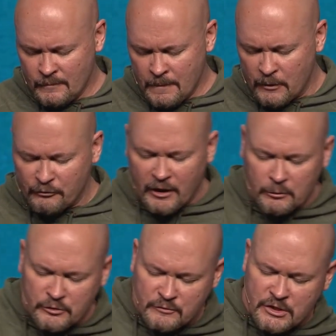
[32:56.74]
And as
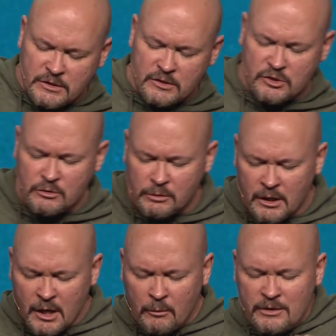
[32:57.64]
followers of Jesus too,
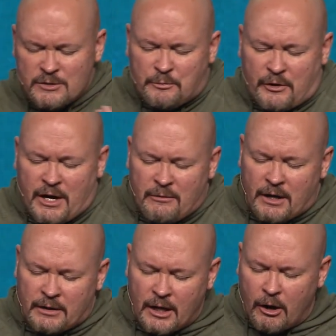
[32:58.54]
we just pray
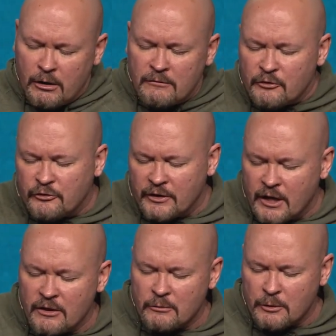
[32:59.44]
right now, all of us
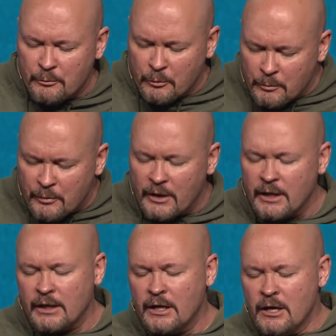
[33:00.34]
together, we
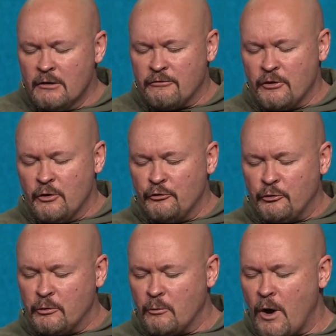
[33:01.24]
pray for those
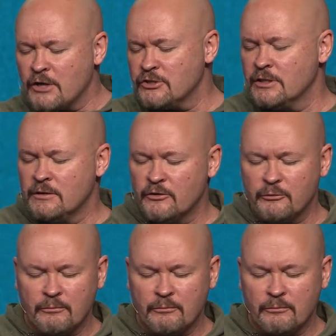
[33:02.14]
who are watching this